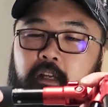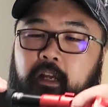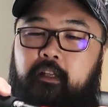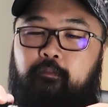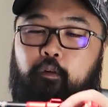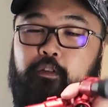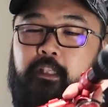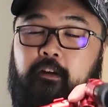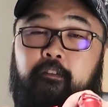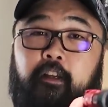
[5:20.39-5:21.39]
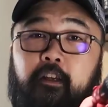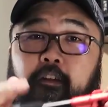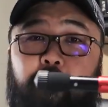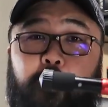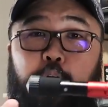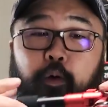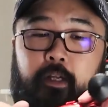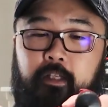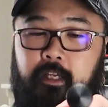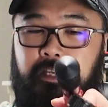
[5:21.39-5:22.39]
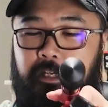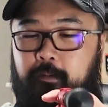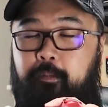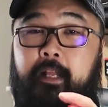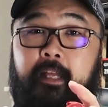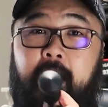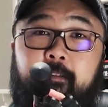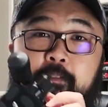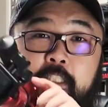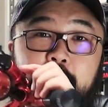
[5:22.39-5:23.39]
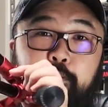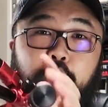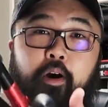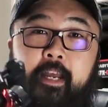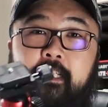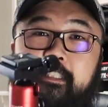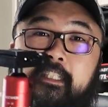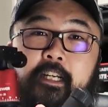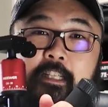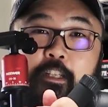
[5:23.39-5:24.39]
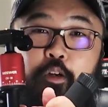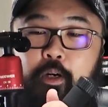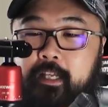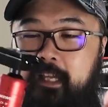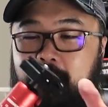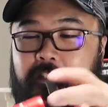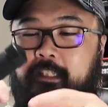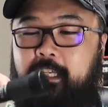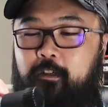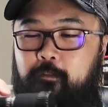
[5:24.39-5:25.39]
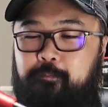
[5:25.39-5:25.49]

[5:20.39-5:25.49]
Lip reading: And it folds down very quickly. But again, this is probably its Ulo Achilles heel.